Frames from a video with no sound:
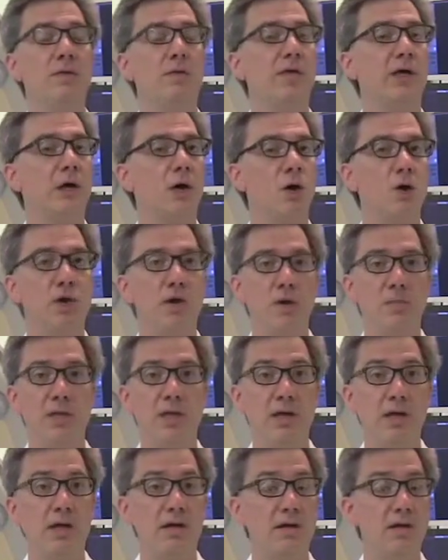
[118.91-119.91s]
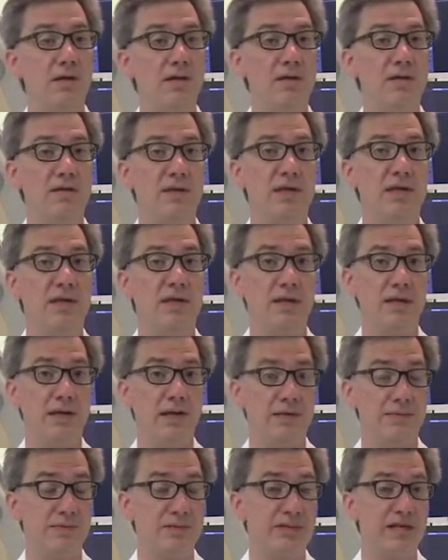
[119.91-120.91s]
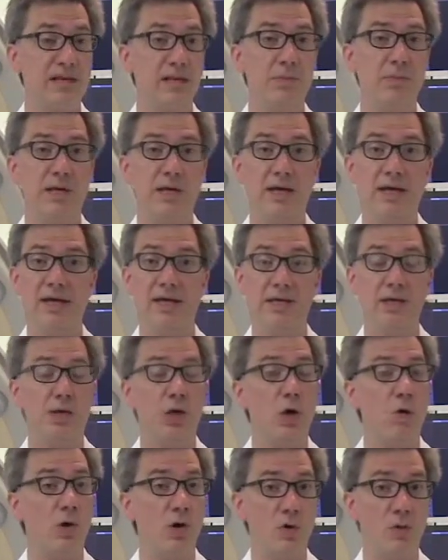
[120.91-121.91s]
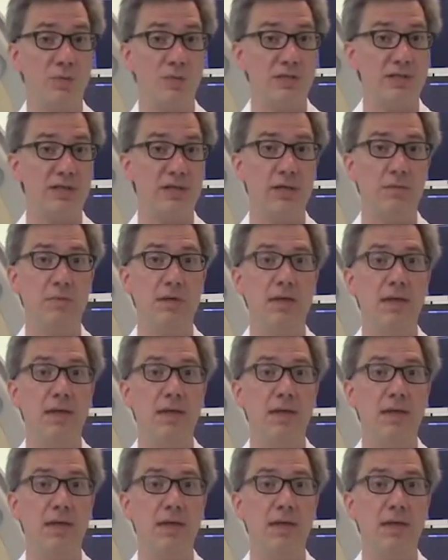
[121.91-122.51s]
They all come in the same day and go home the same